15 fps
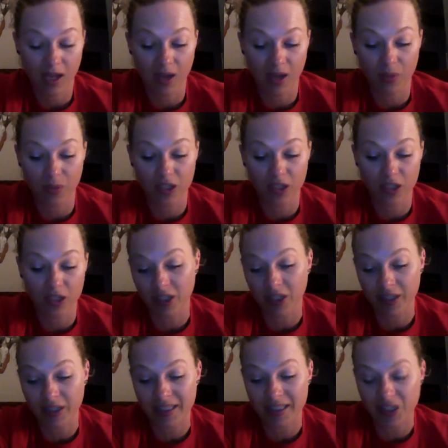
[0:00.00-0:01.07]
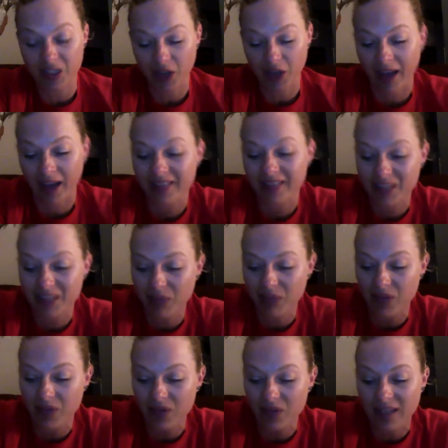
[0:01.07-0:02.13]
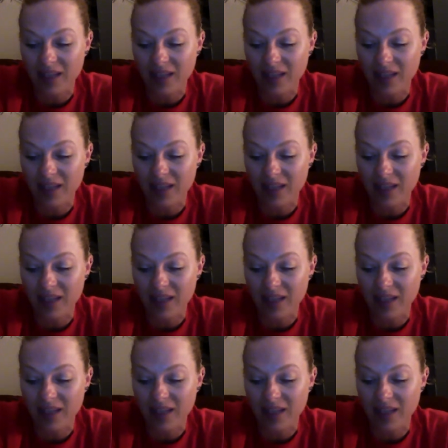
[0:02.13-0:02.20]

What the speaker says: which increases your calcium levels,